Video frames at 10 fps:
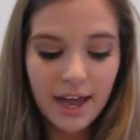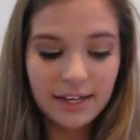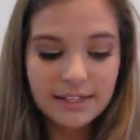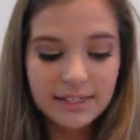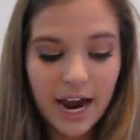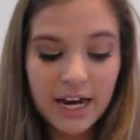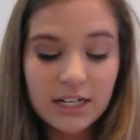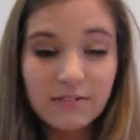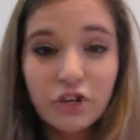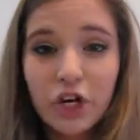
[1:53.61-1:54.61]
It's
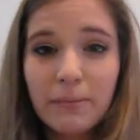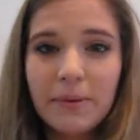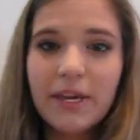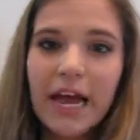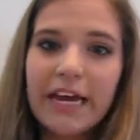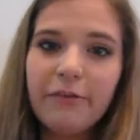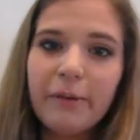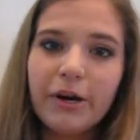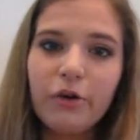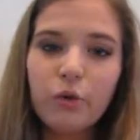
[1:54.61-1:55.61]
kind of creepy, kind of
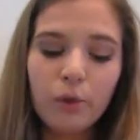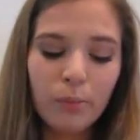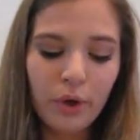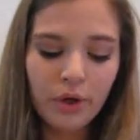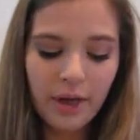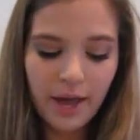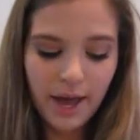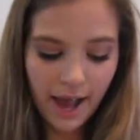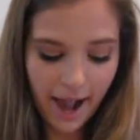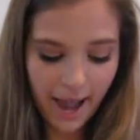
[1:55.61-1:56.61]
paranormal,
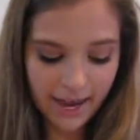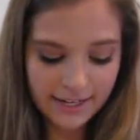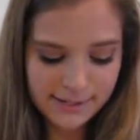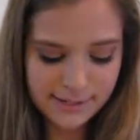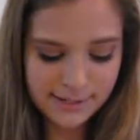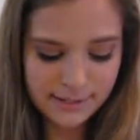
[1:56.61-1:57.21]
and